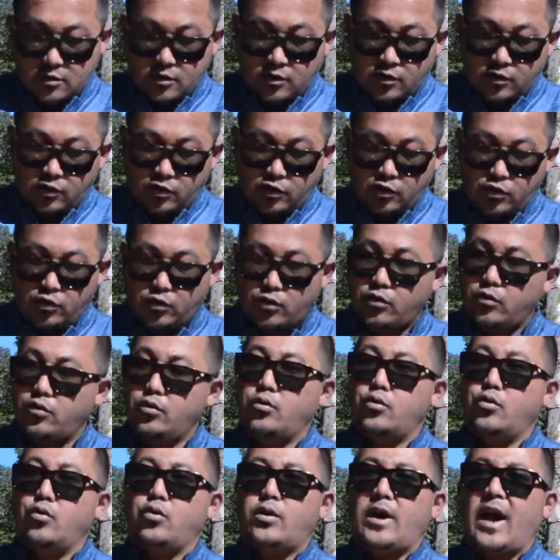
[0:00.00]

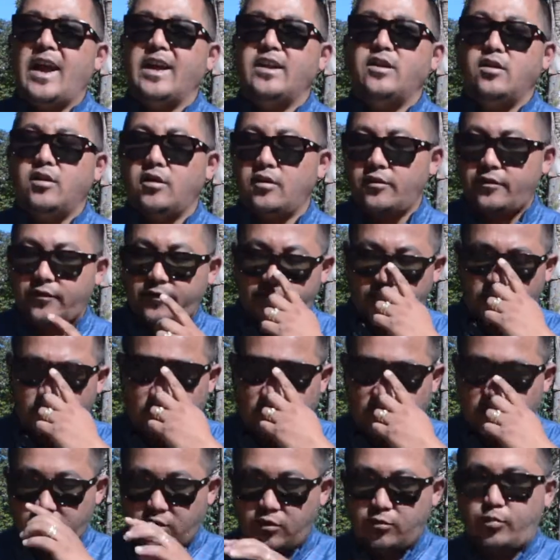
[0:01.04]
you kind of
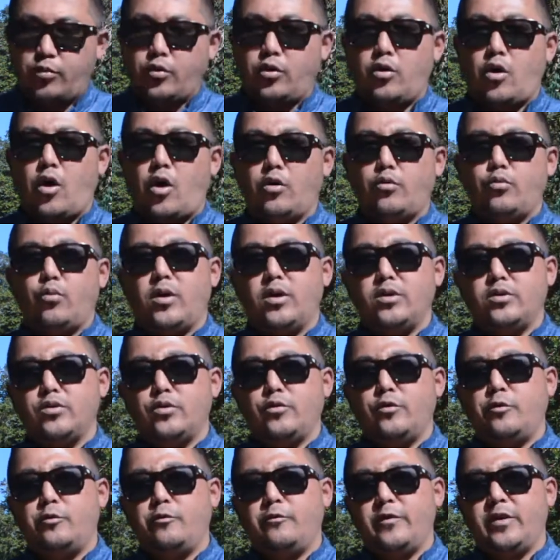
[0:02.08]
you pour hot water
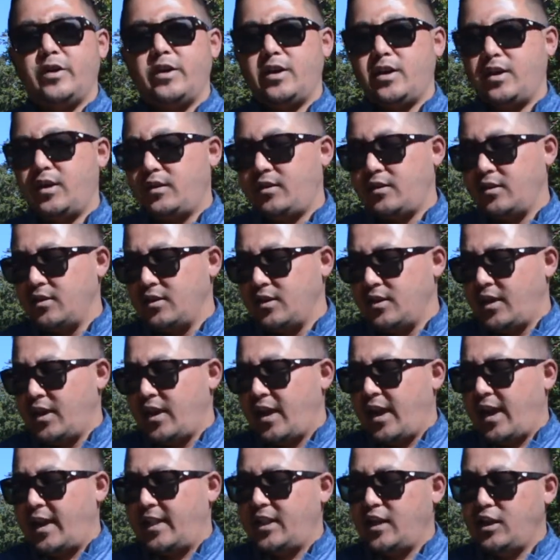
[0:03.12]
over it,
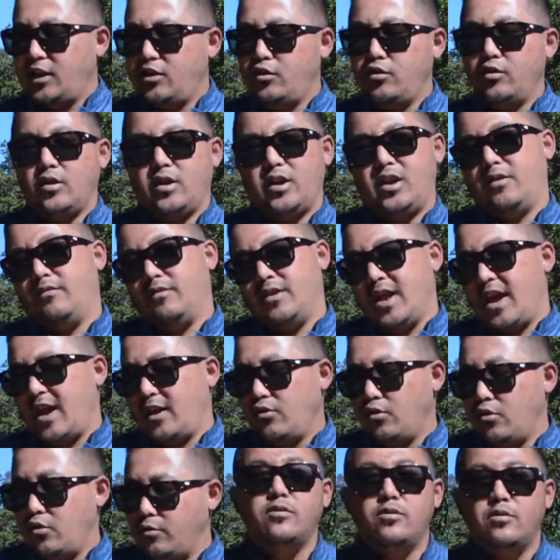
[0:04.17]
and then even at
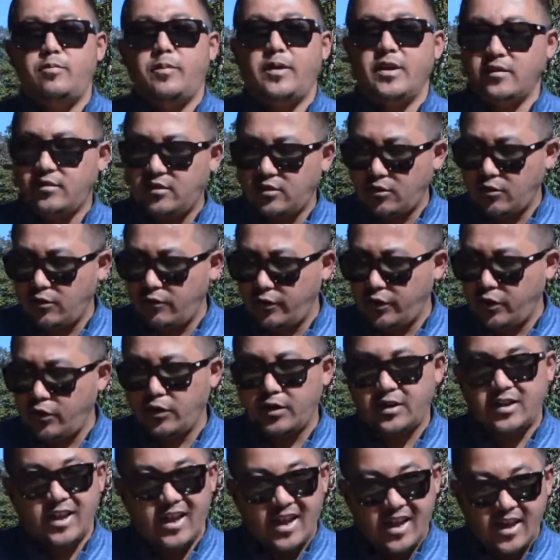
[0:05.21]
home you place it over your
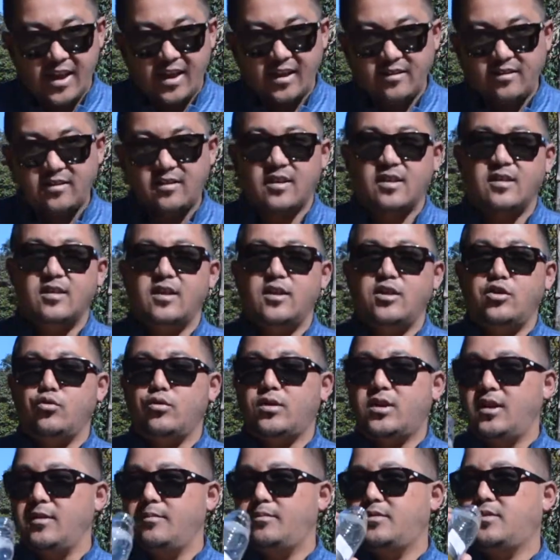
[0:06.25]
desk, and then you
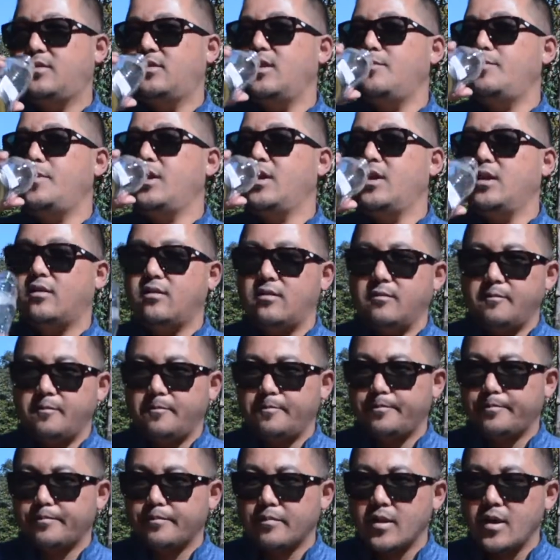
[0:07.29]
keep sipping it.
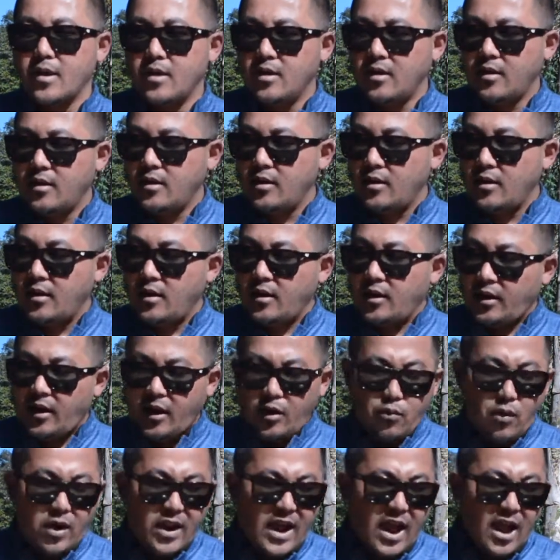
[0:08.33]
Now
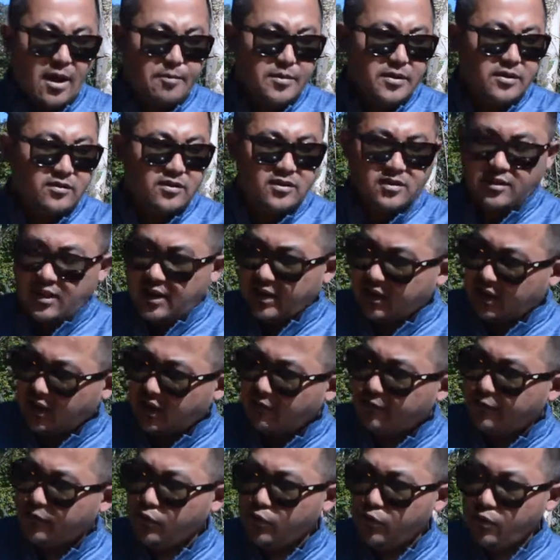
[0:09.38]
what happens is, like,
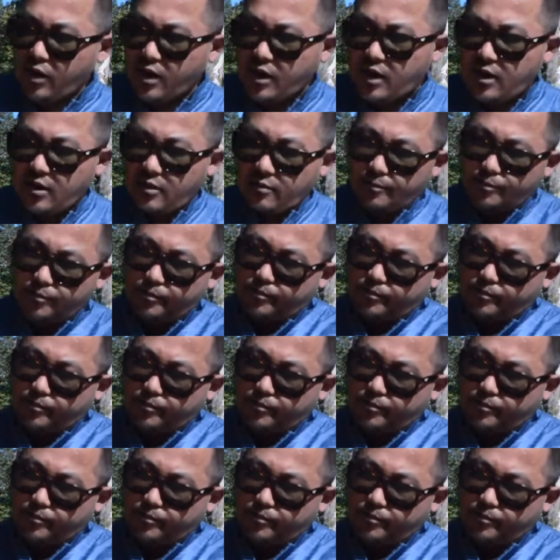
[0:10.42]
if you are